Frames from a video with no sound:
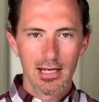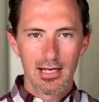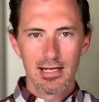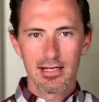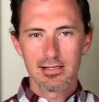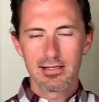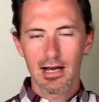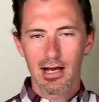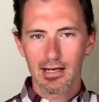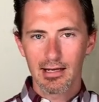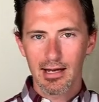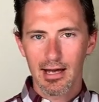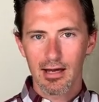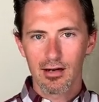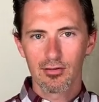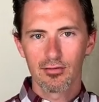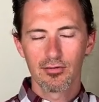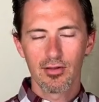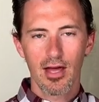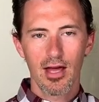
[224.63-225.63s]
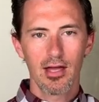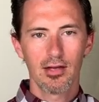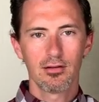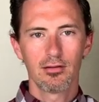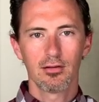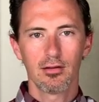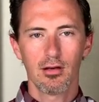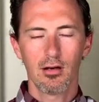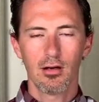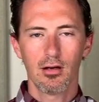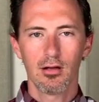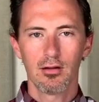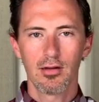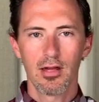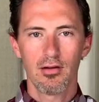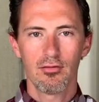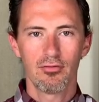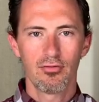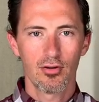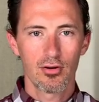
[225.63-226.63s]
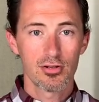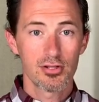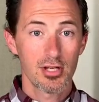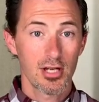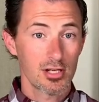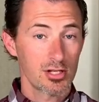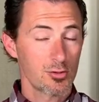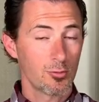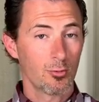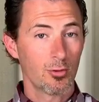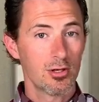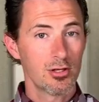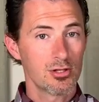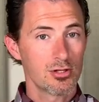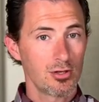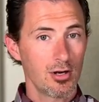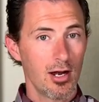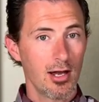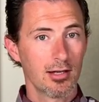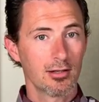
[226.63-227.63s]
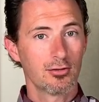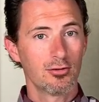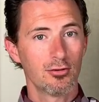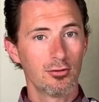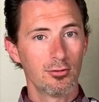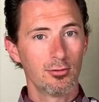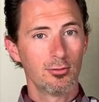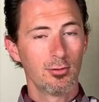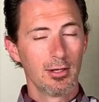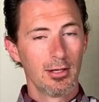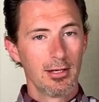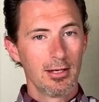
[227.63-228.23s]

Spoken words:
he's gotten out of that first section where he's trying to